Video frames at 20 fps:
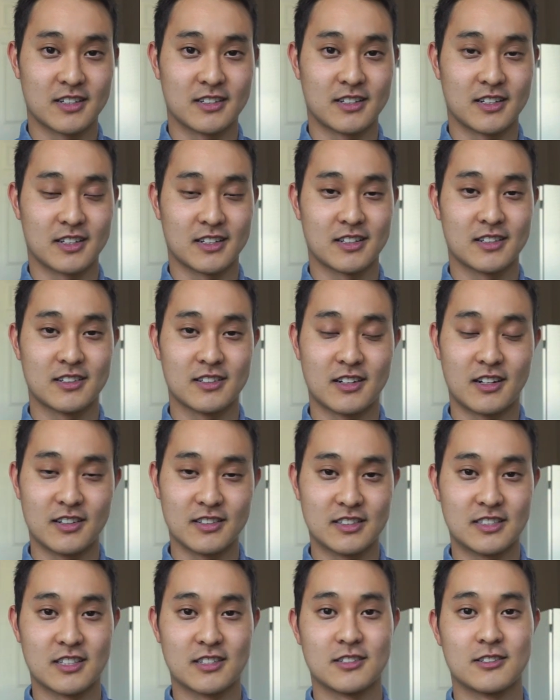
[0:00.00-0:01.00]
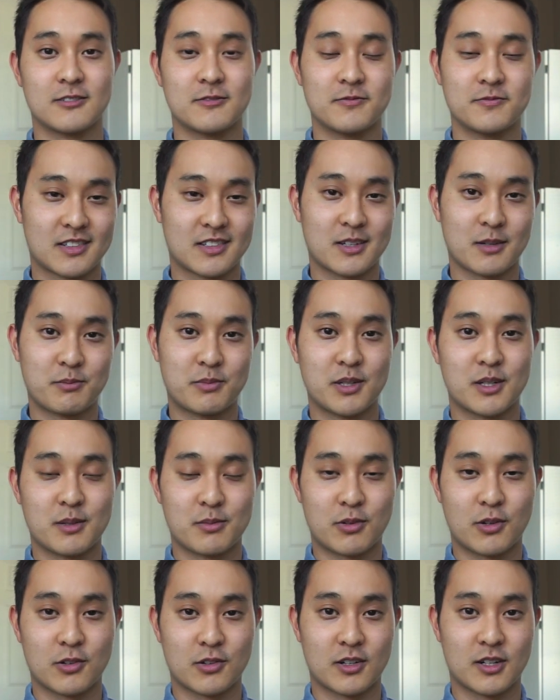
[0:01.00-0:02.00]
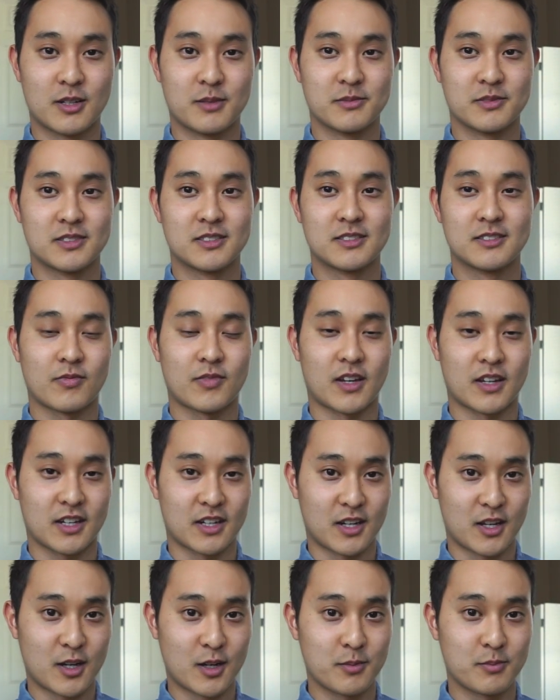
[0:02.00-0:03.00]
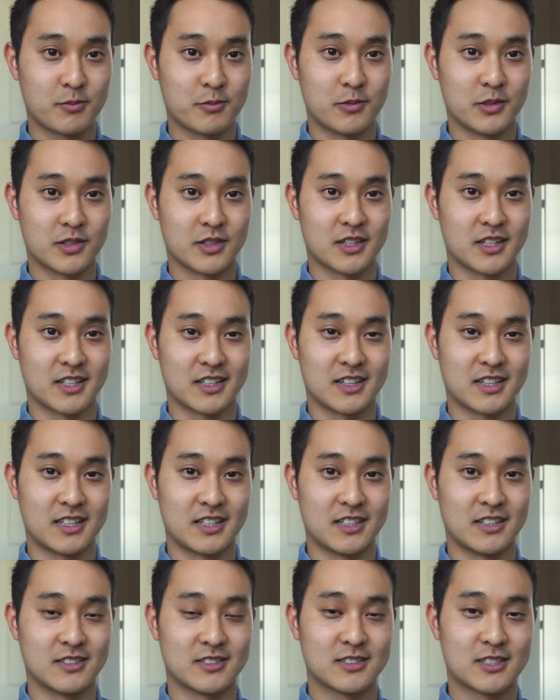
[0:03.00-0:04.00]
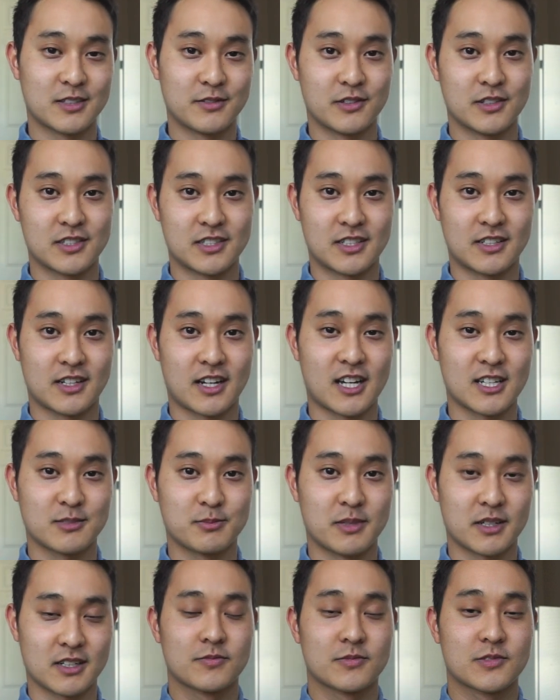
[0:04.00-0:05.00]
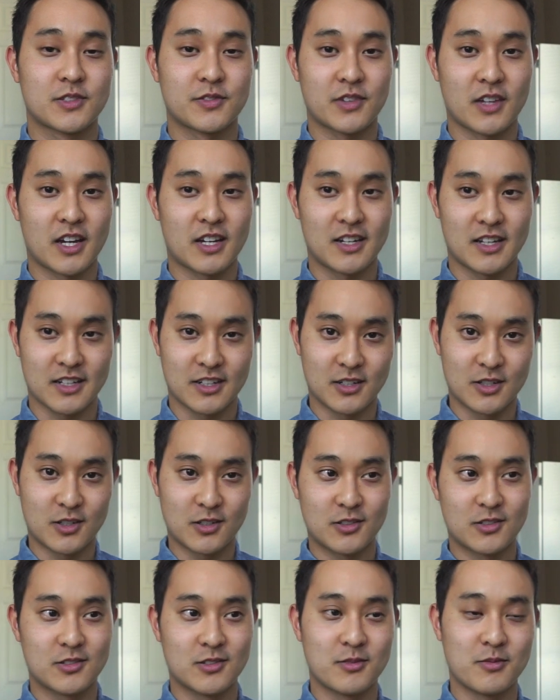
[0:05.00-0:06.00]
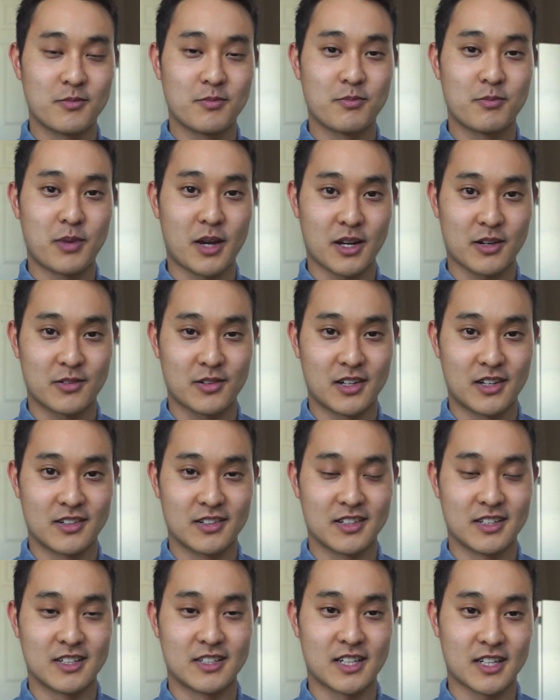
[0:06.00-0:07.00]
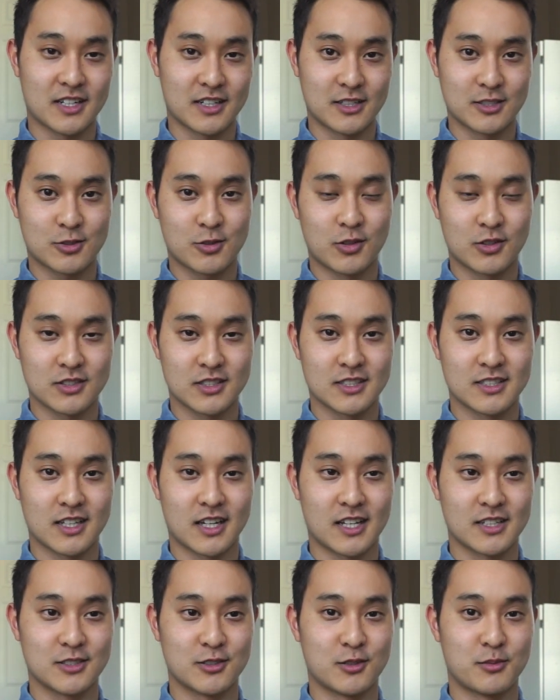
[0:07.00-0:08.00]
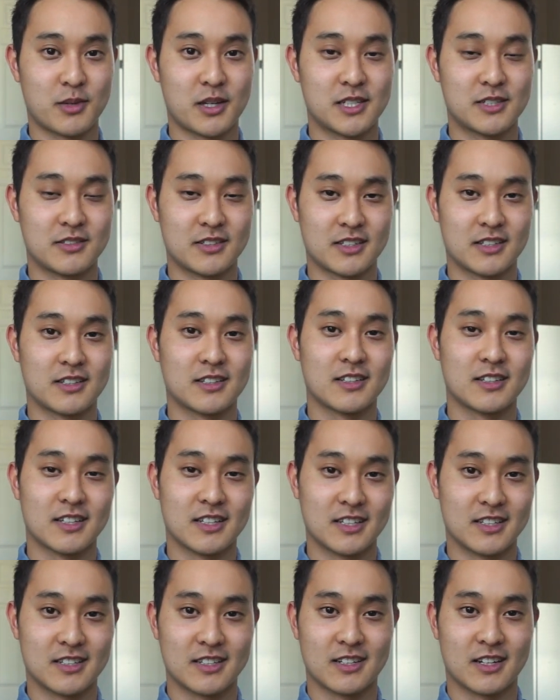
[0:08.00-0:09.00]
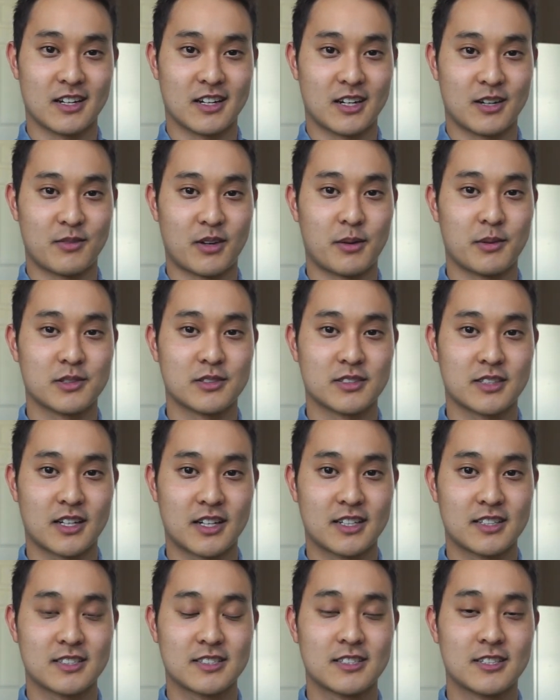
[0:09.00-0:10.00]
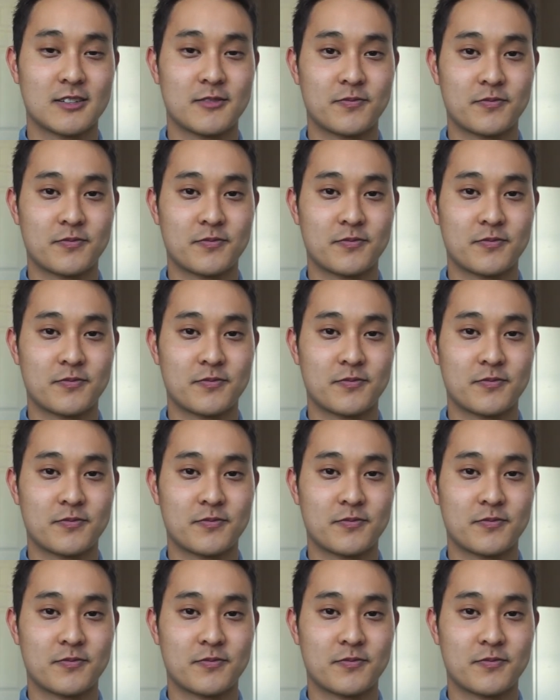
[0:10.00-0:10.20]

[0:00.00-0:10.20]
and like all these other computer programs that can help with like the civil engineering aspect. So if you had like no background in taking these courses as you're majoring in environmental science,